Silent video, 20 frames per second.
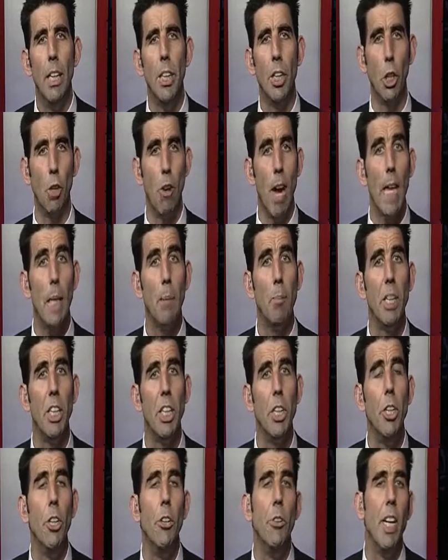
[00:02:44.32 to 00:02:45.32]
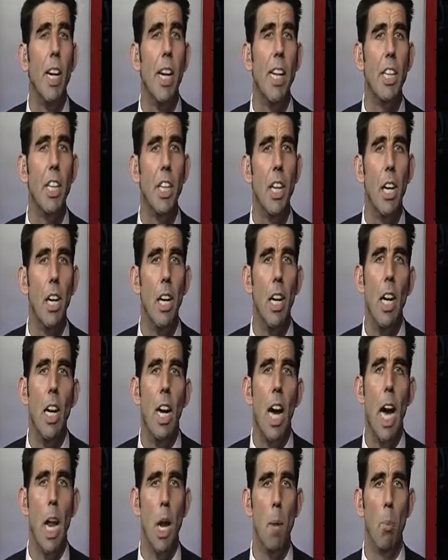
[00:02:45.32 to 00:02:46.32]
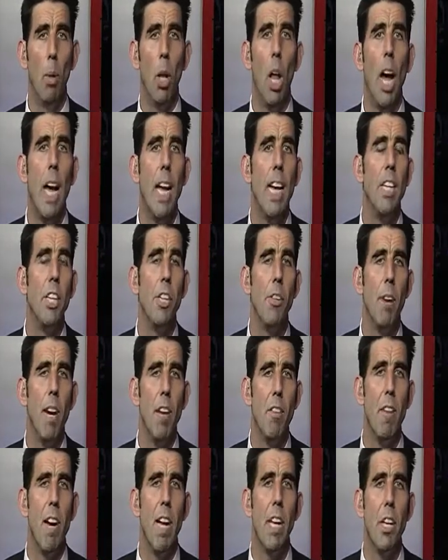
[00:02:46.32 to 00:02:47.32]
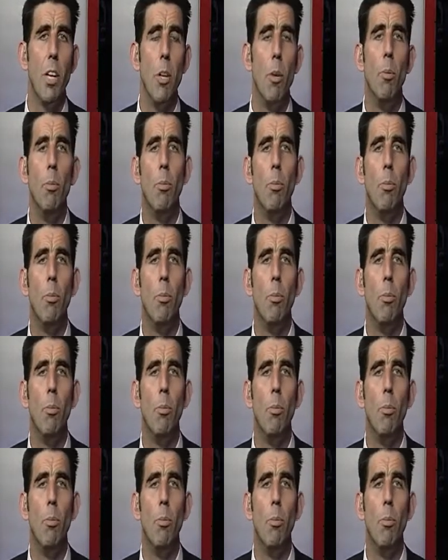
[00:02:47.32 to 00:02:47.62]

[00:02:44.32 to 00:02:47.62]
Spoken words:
grasp this new data and apply it to add value.